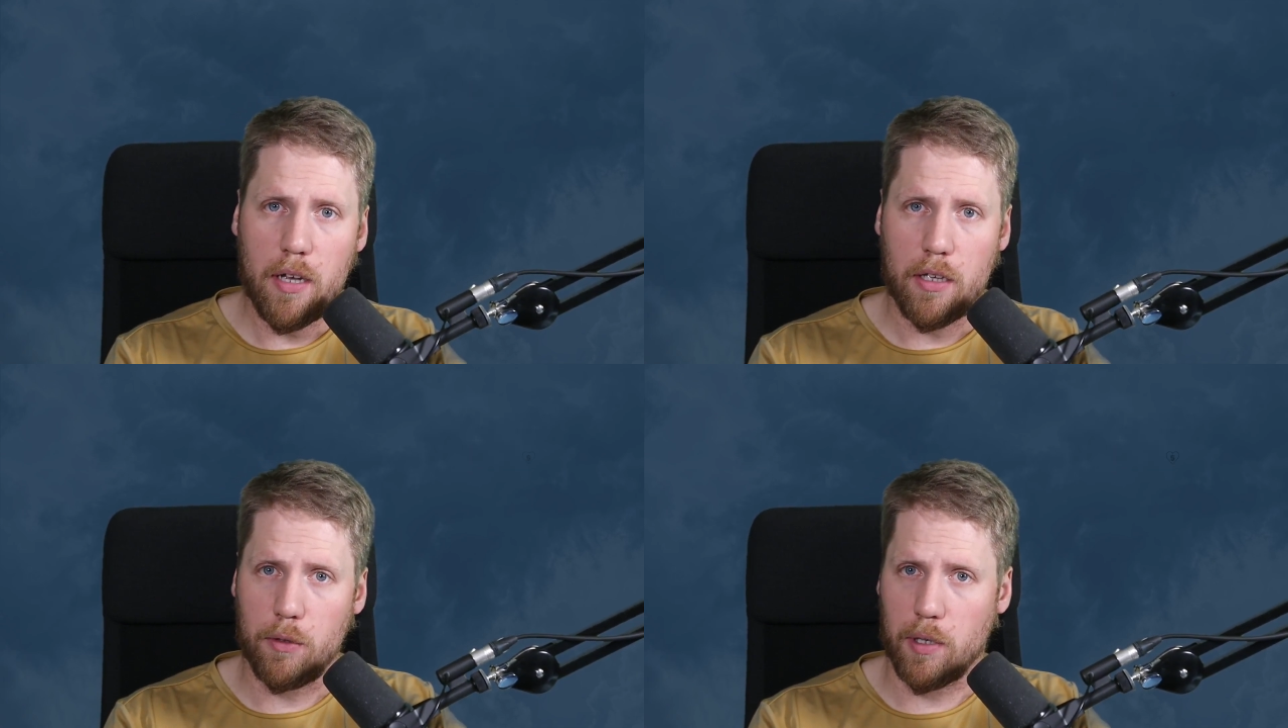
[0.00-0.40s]

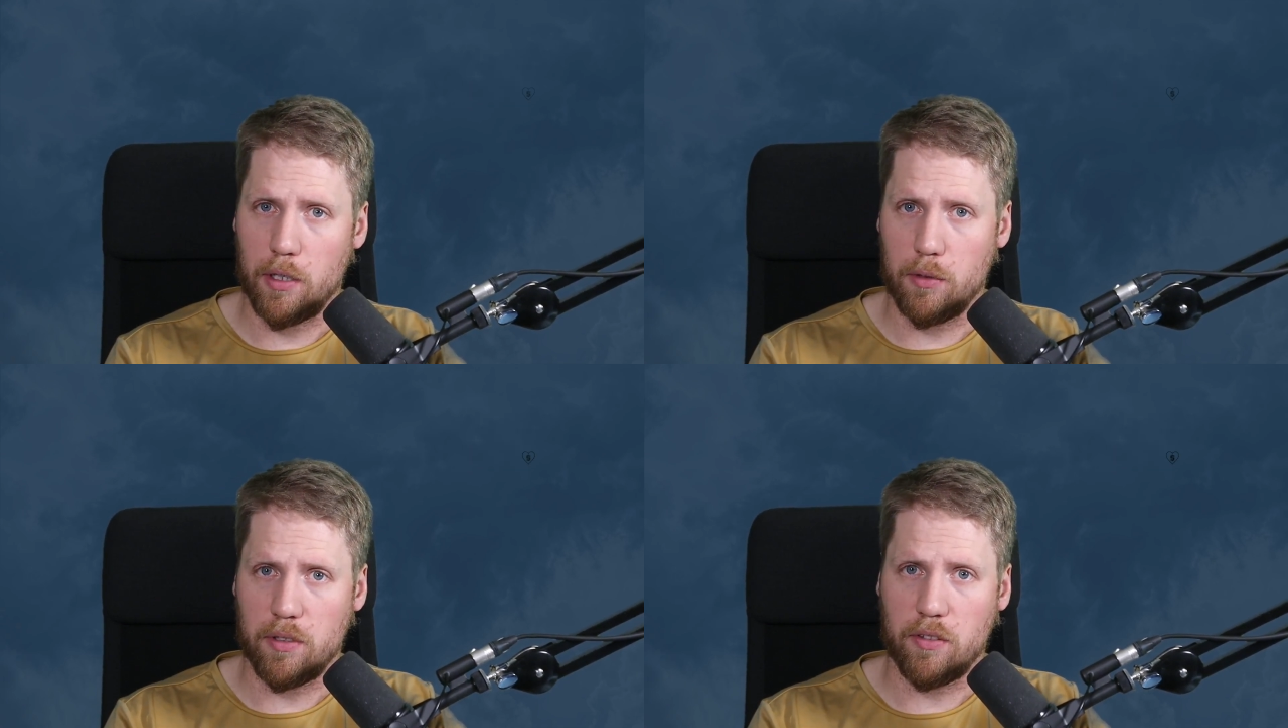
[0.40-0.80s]
you can
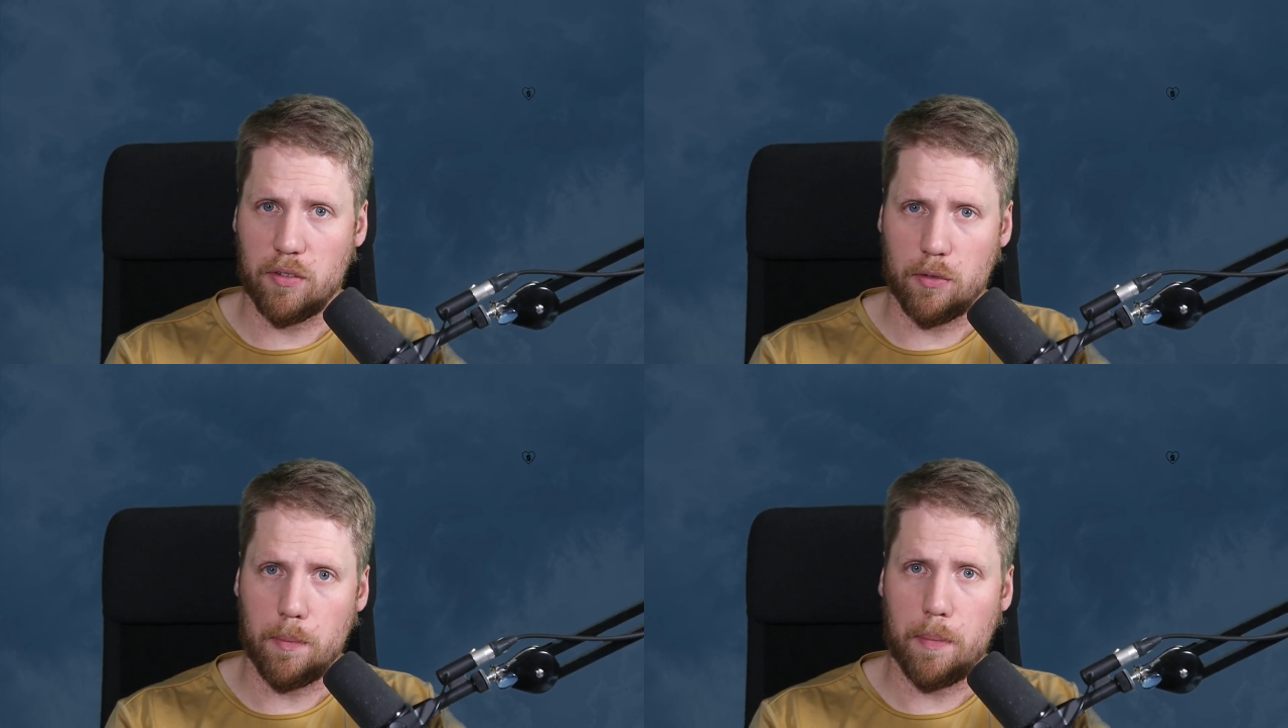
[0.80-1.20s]
use the
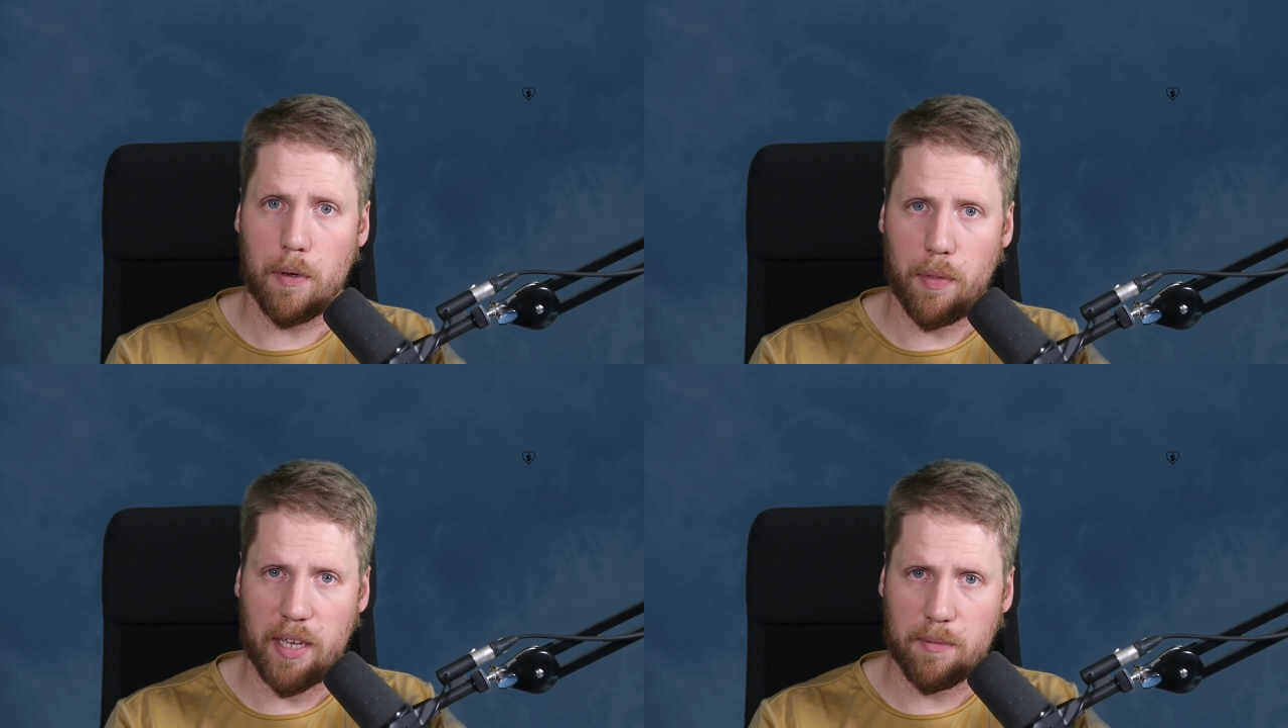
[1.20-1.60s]
super
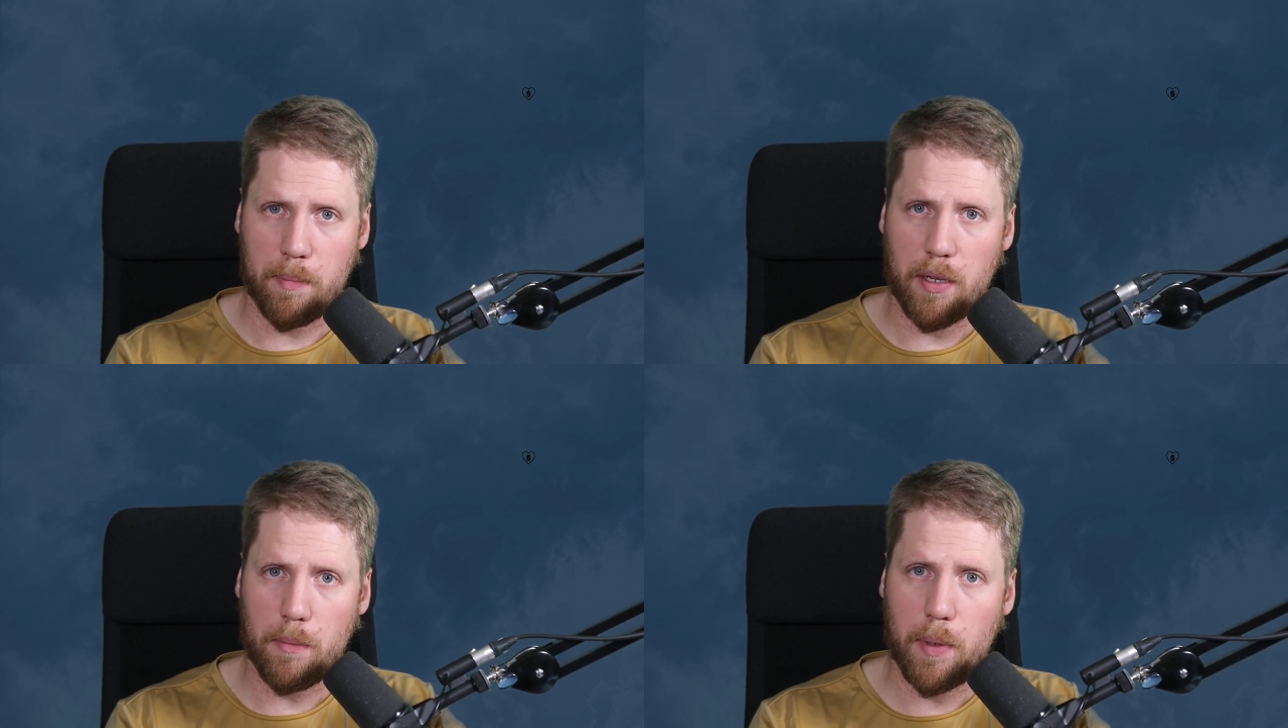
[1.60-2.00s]
thanks
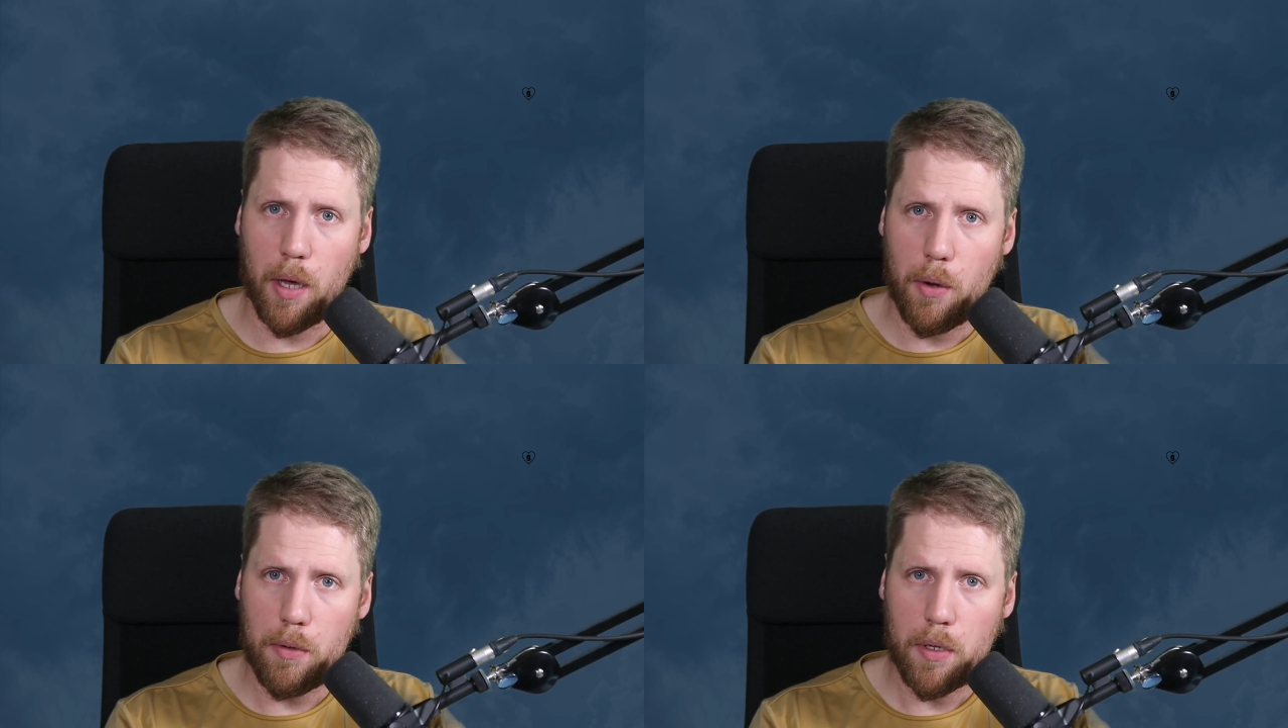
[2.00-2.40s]
button below